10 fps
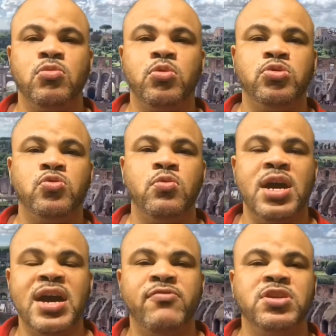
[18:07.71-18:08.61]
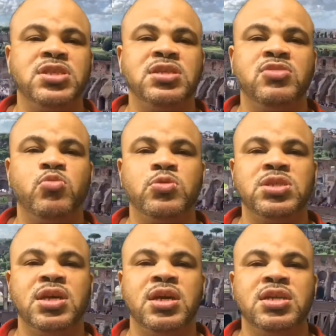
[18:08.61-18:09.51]
So we'll do averages and
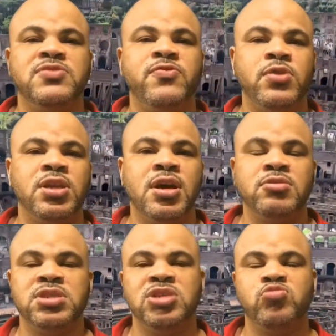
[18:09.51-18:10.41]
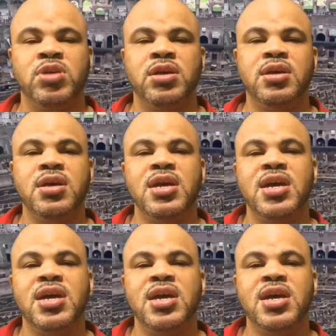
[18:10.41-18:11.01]
we'll say it's $40 each way.